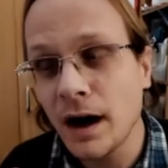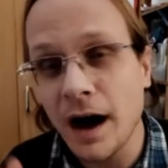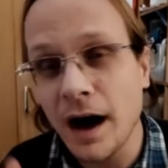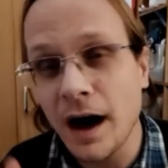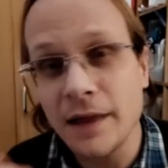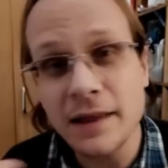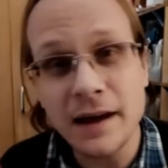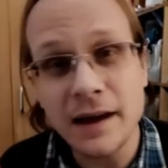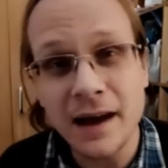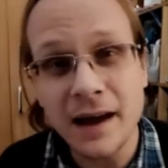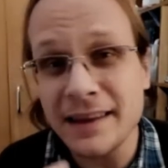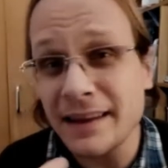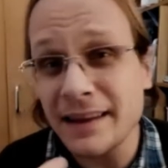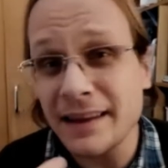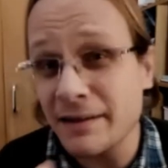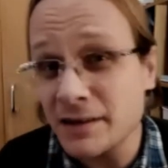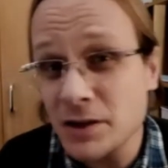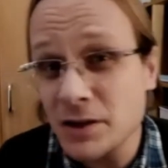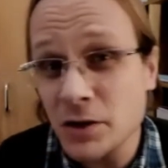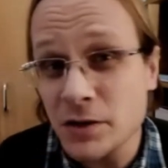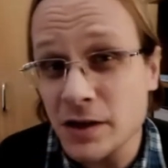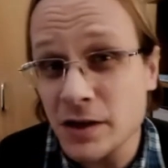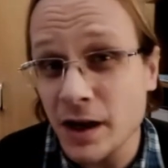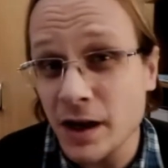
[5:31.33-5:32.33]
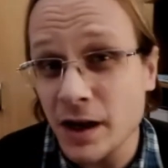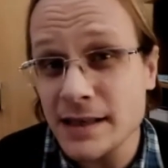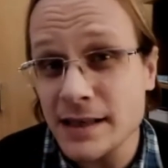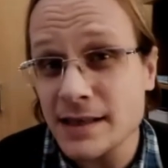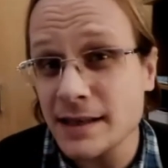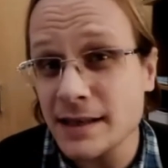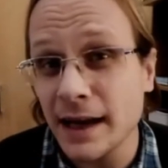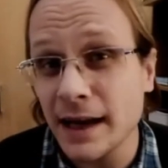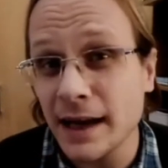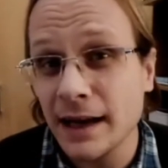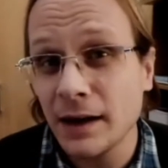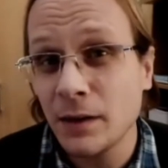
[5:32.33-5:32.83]
I think there are two sides
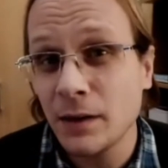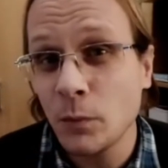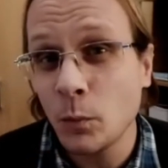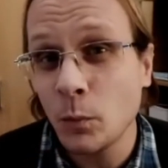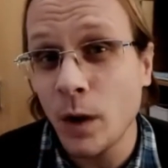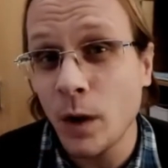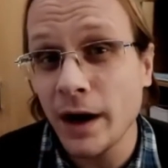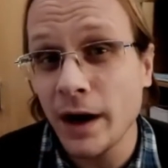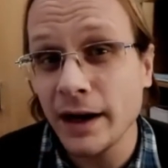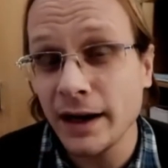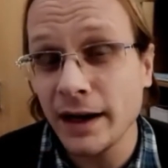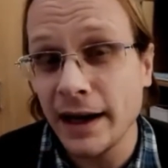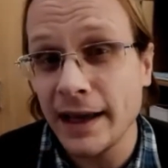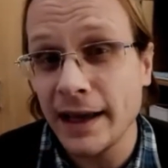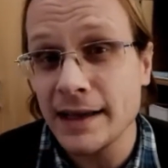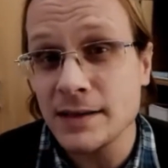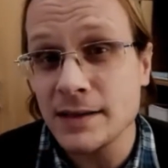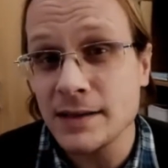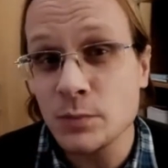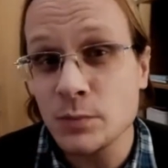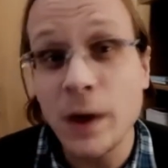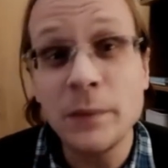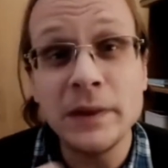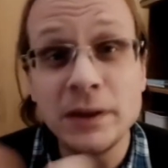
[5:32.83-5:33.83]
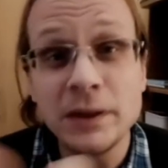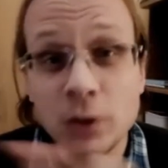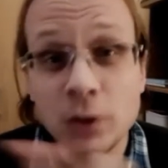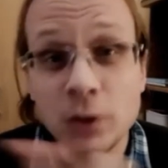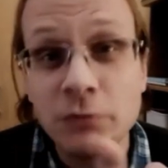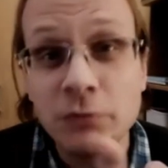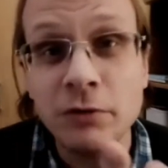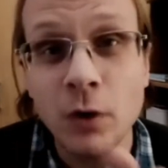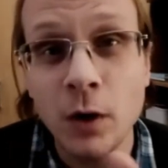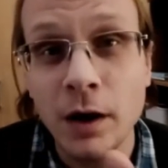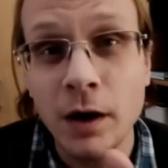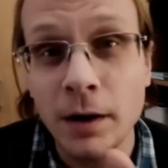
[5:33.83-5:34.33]
to that. One is when we do
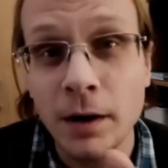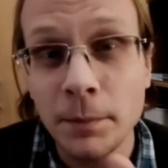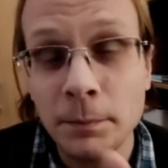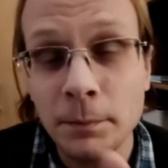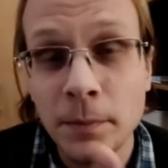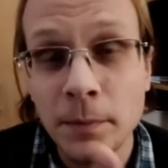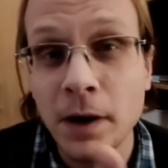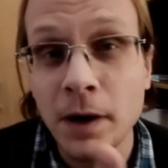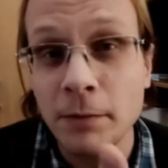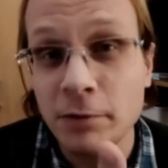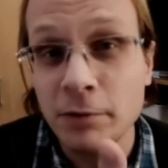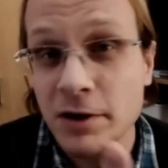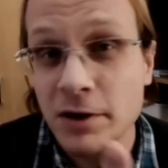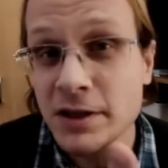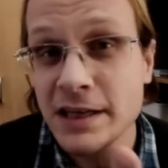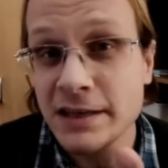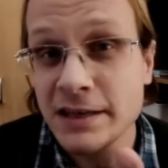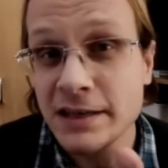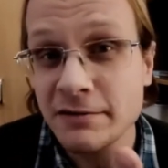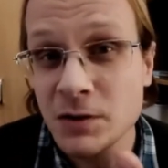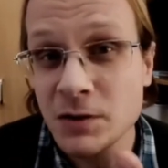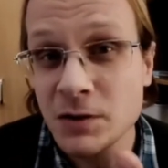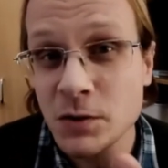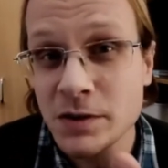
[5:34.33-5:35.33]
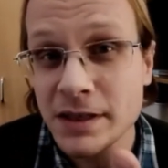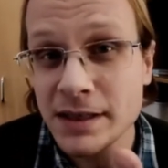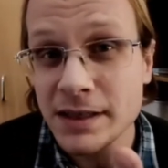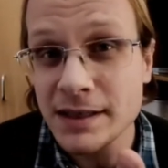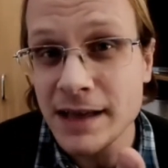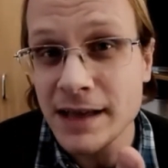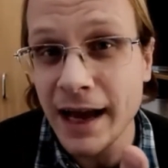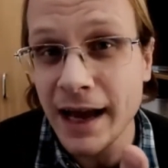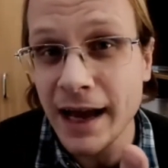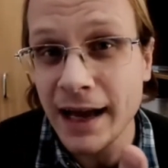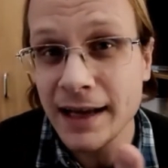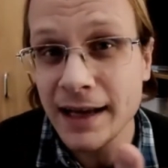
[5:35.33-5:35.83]
throw our processing resources
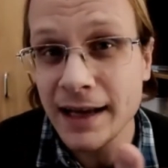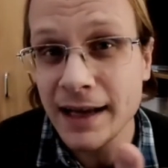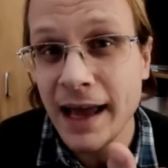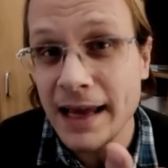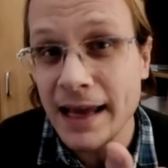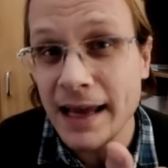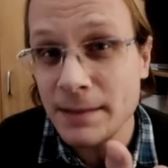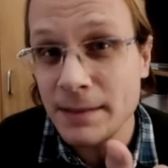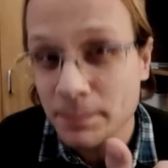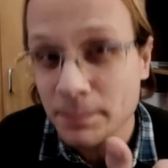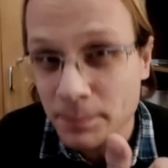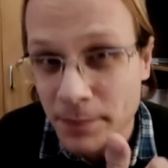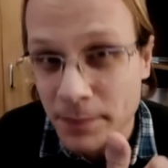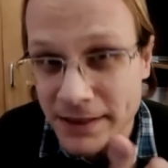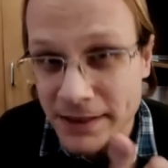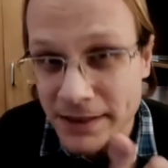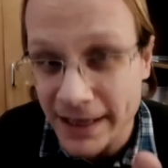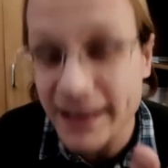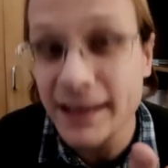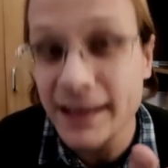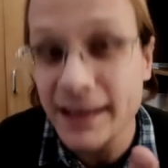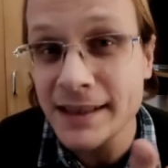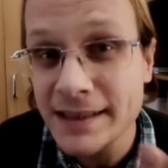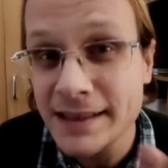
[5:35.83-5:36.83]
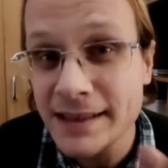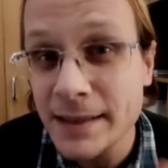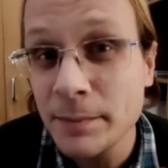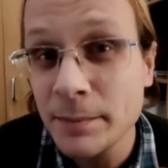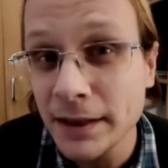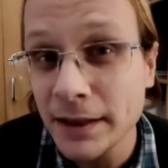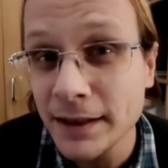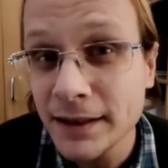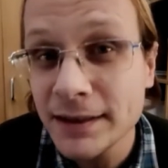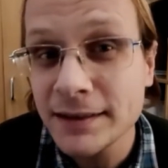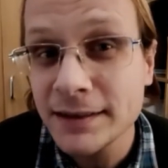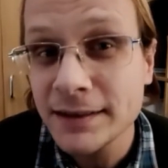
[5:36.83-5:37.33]
at a particular
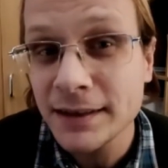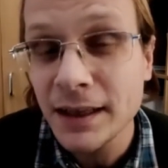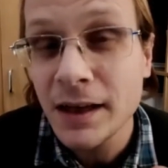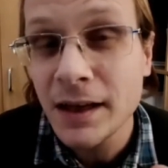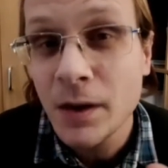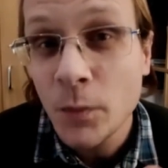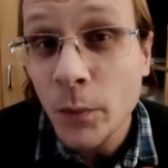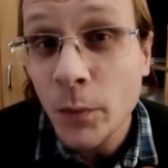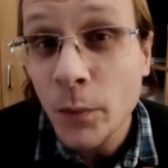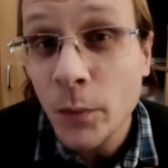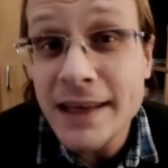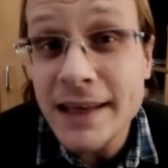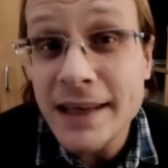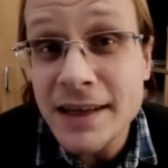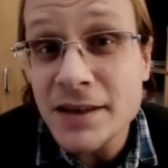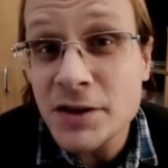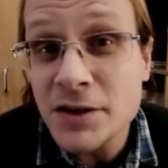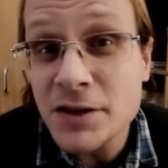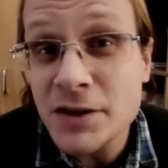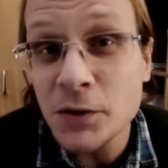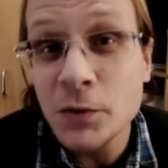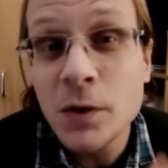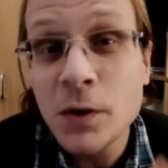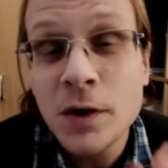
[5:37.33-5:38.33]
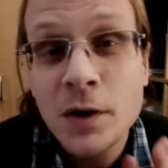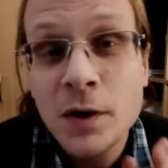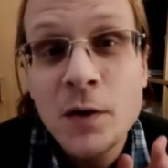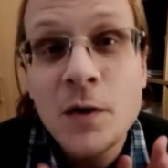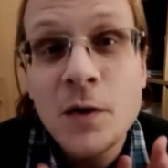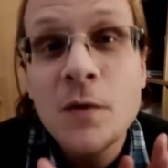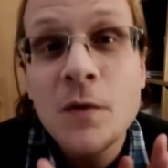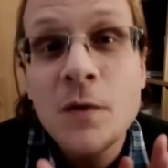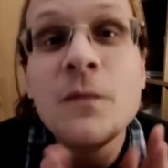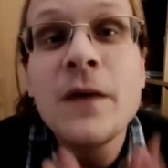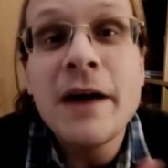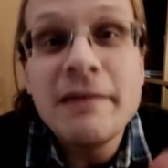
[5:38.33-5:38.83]
stimulus, we tend to
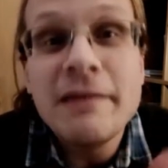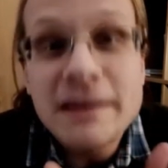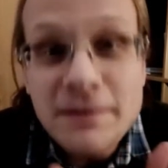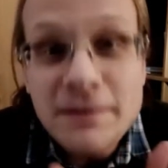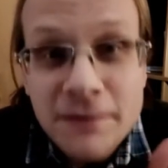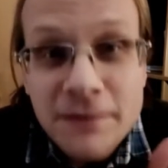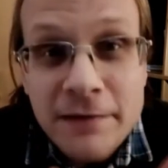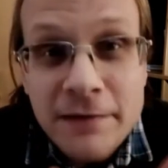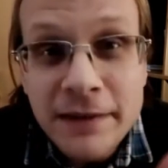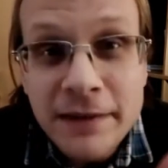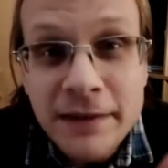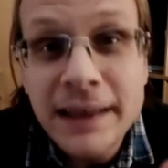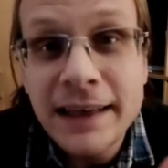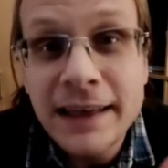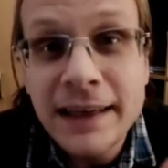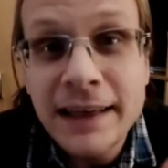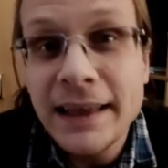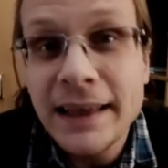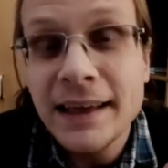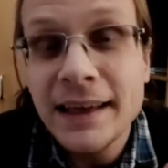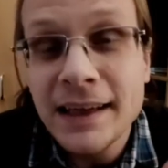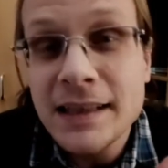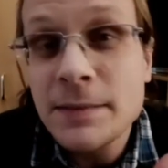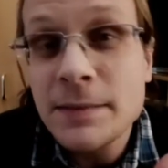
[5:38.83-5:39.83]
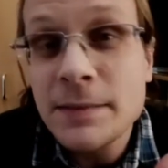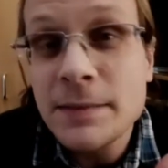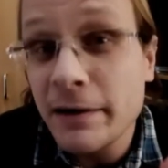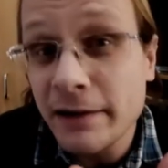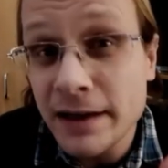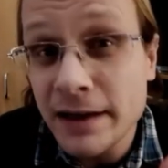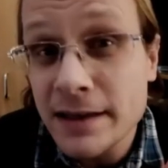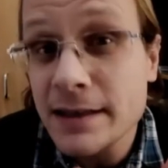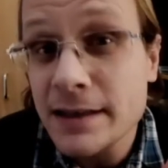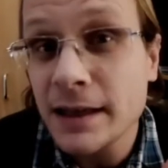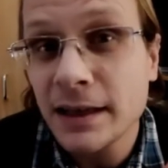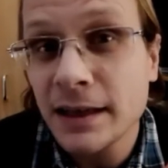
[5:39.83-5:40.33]
very vividly
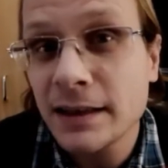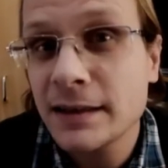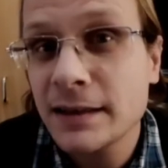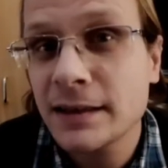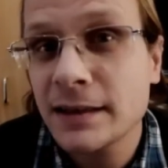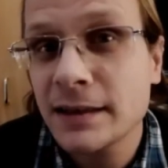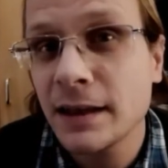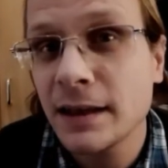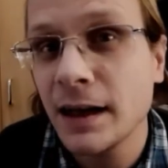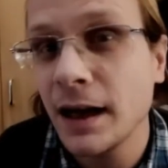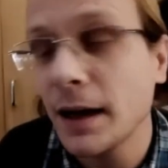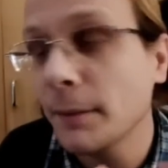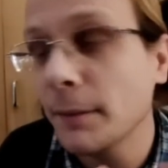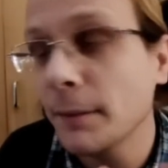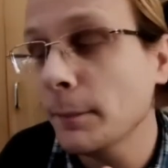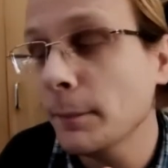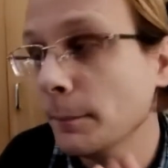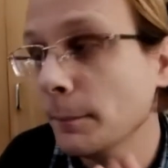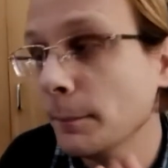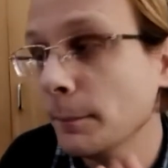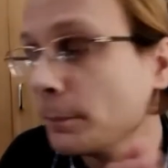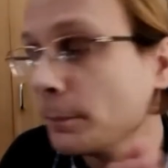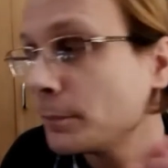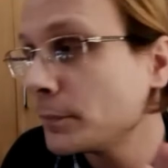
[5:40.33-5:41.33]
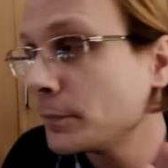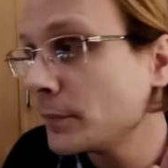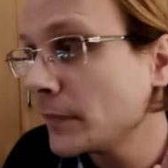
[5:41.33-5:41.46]
experience it. You